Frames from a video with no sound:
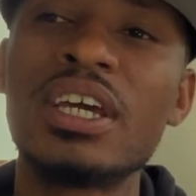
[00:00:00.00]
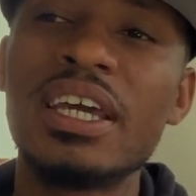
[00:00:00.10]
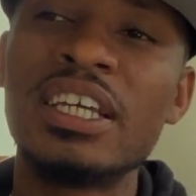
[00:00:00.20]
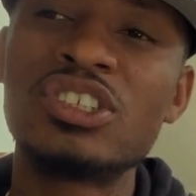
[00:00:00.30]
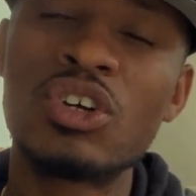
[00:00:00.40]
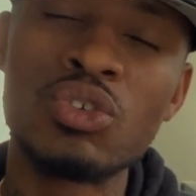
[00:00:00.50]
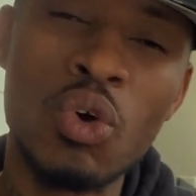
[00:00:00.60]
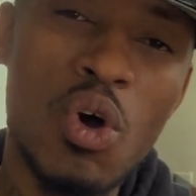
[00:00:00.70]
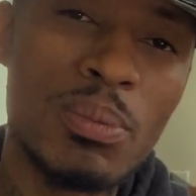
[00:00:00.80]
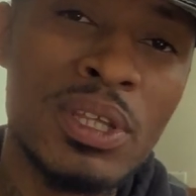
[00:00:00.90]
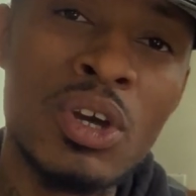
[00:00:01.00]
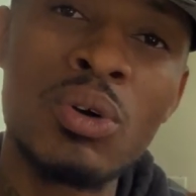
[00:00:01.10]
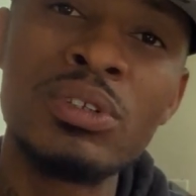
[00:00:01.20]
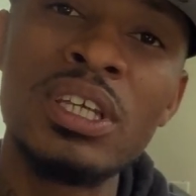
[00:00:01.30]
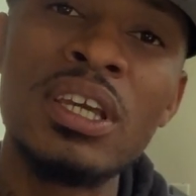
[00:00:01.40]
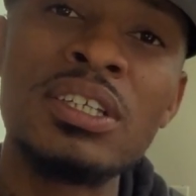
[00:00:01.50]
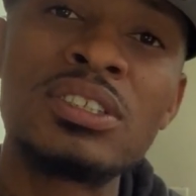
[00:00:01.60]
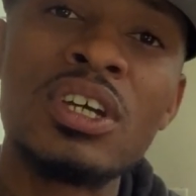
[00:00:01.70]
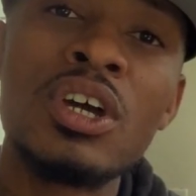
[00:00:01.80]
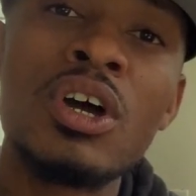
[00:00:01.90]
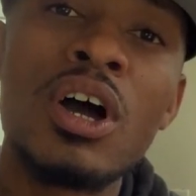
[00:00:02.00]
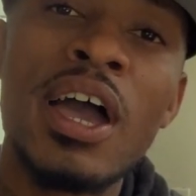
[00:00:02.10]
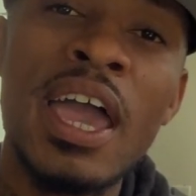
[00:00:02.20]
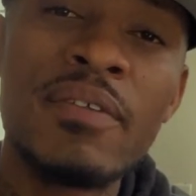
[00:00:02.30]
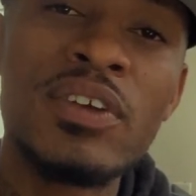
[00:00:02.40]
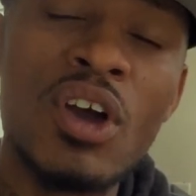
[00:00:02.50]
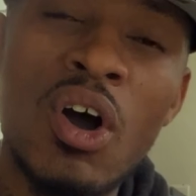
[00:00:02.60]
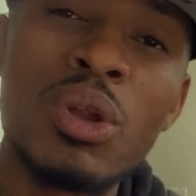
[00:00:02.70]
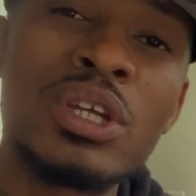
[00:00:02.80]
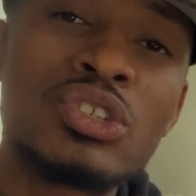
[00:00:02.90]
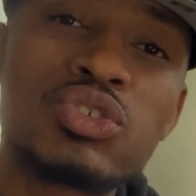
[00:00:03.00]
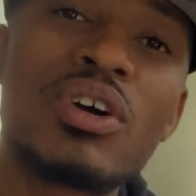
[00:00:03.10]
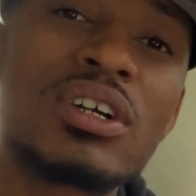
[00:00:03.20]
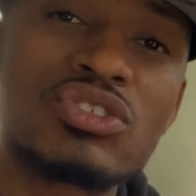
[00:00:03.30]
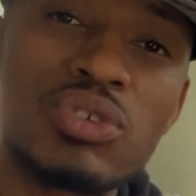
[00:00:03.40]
is normally on these heavy hauling trucks